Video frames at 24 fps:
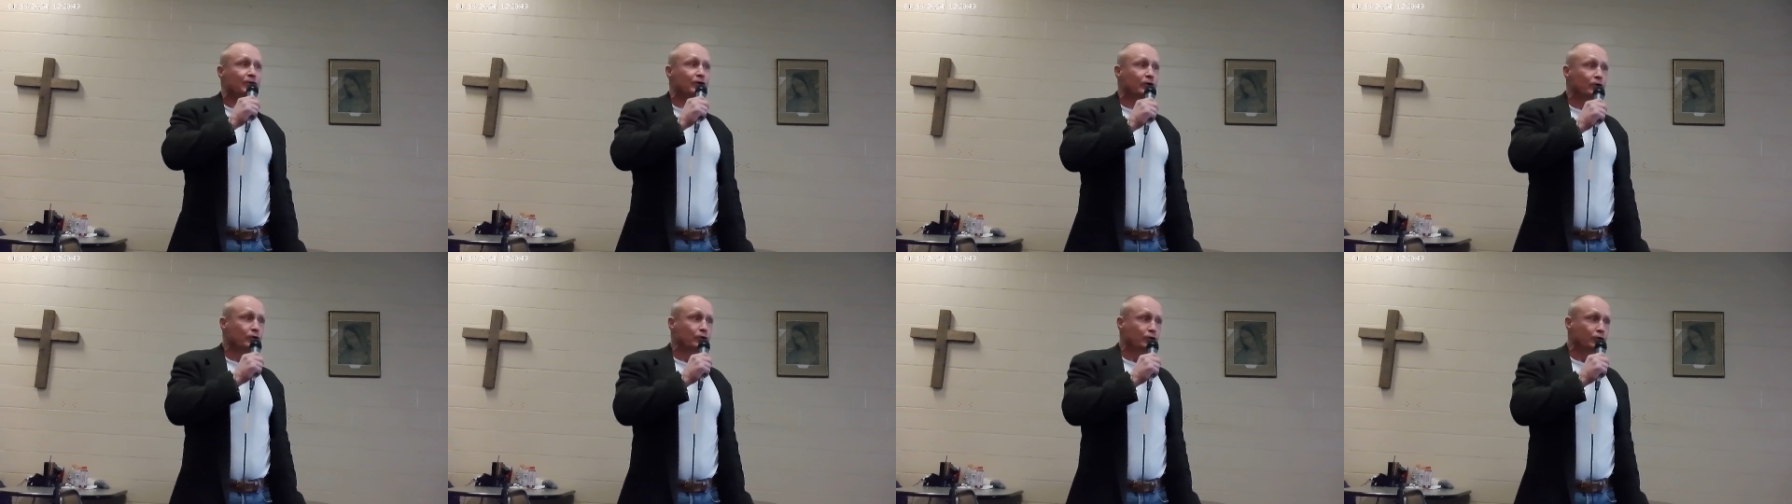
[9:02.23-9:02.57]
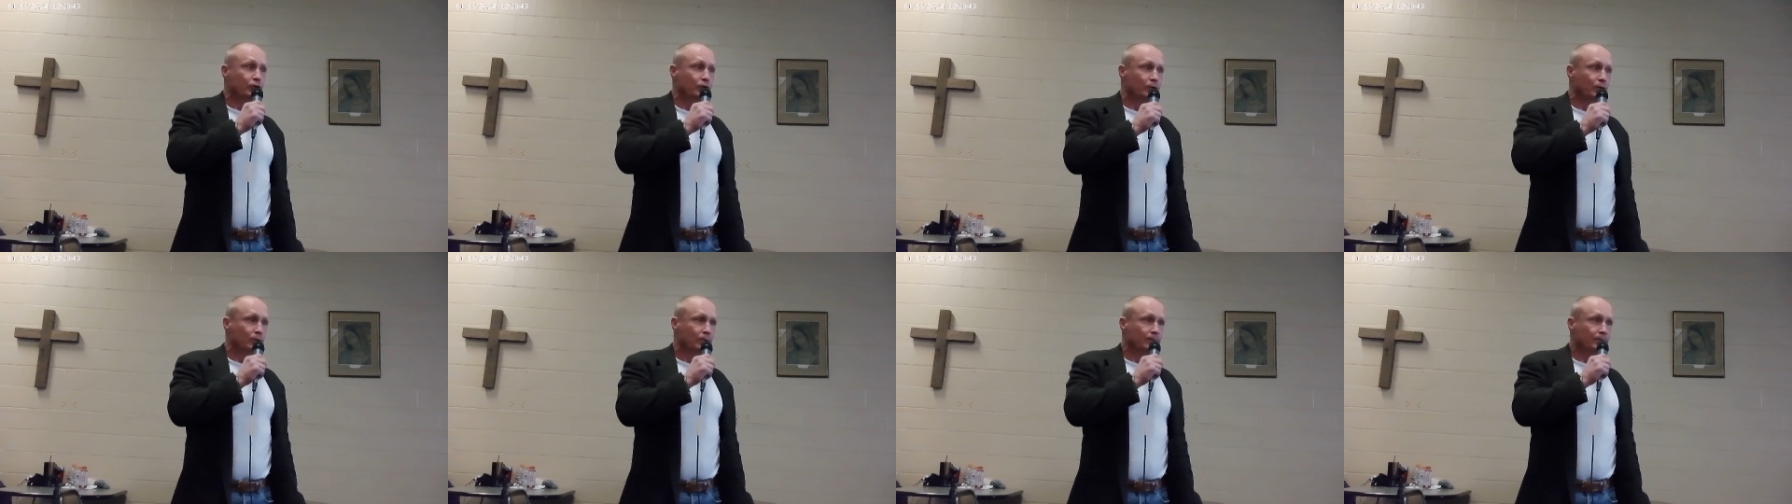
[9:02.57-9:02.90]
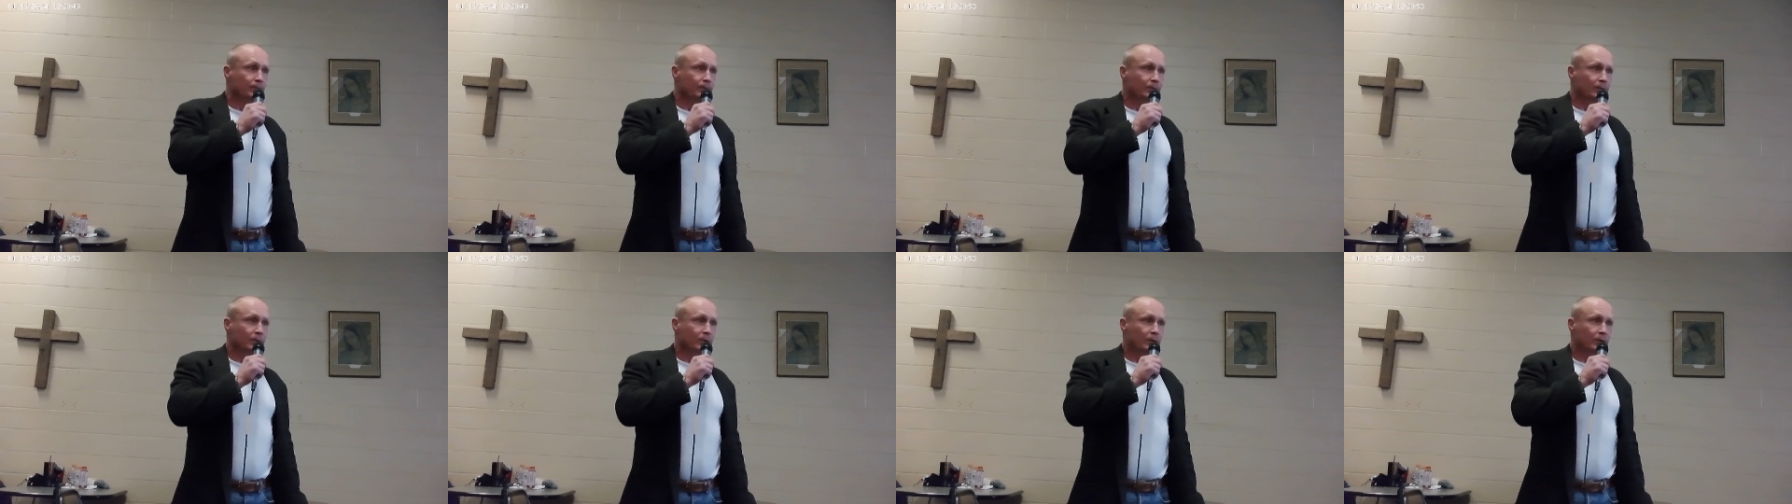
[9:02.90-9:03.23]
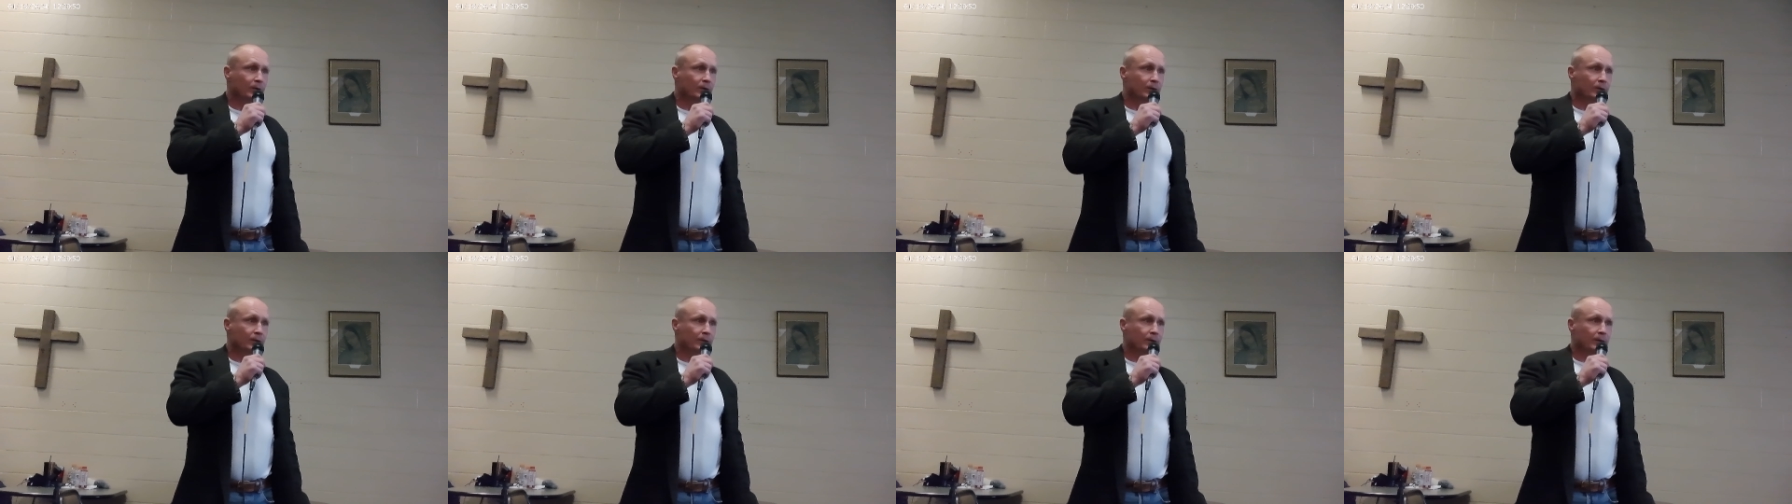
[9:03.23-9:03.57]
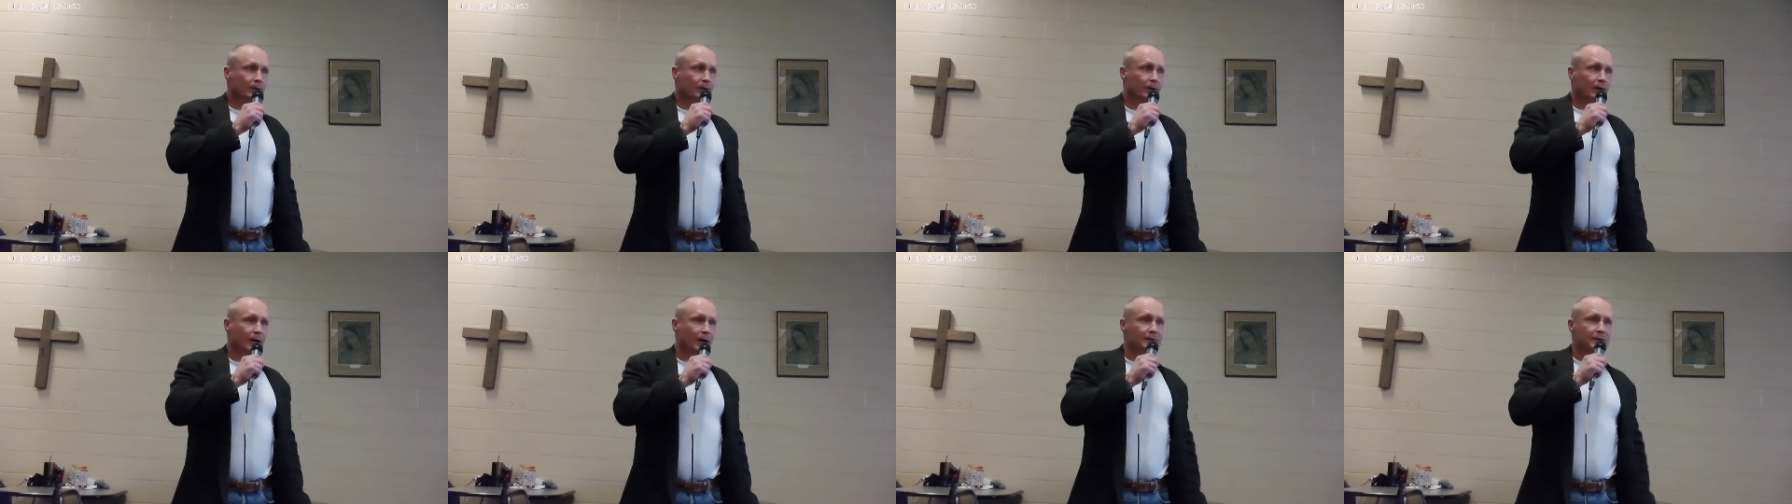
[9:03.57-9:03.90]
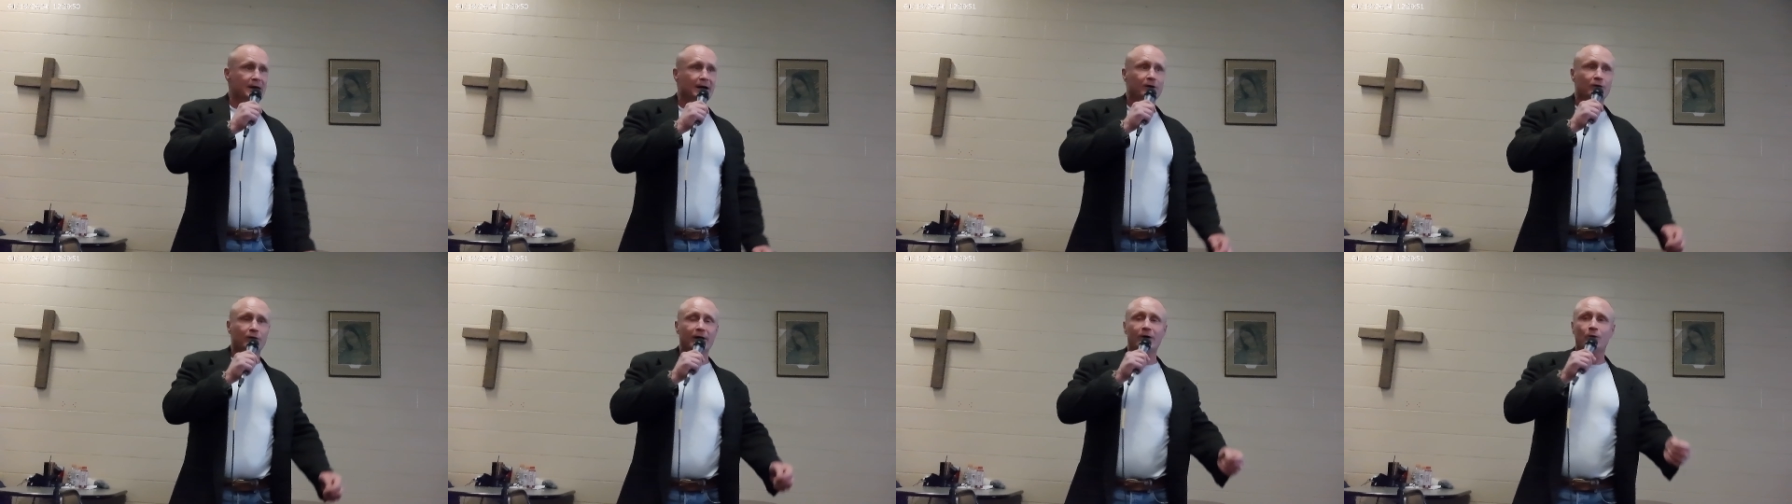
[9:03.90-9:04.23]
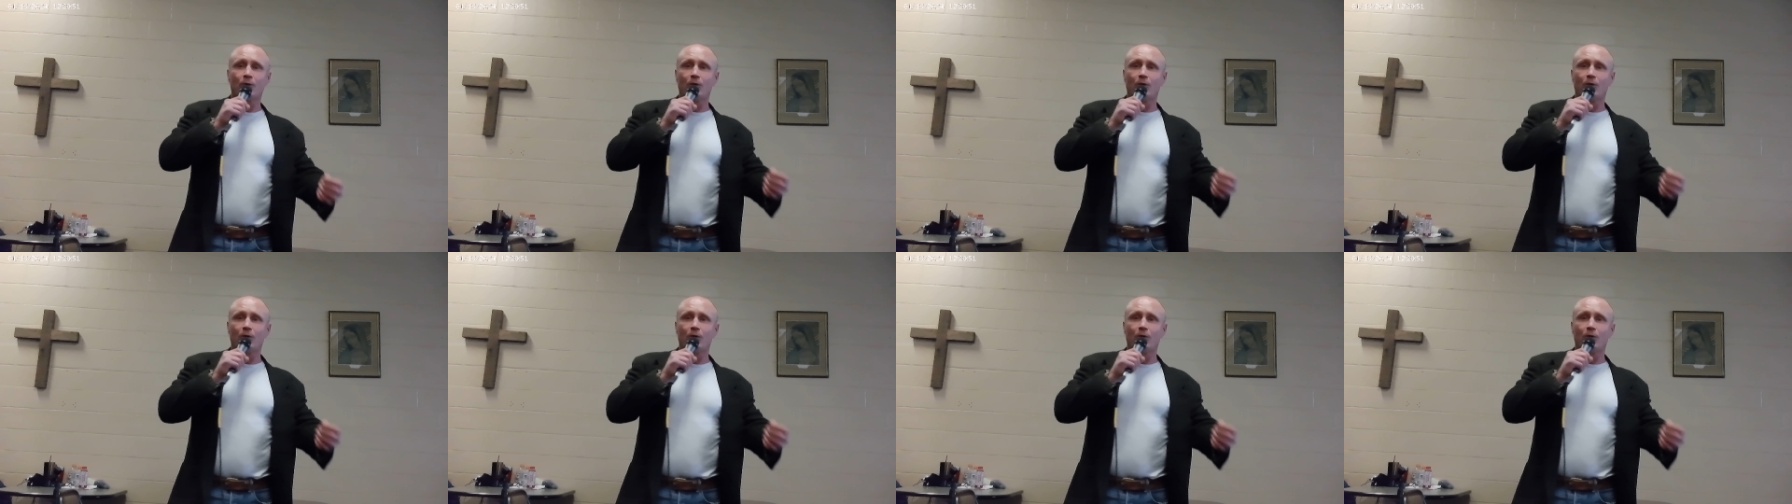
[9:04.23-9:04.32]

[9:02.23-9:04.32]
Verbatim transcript: knew you." And that Greek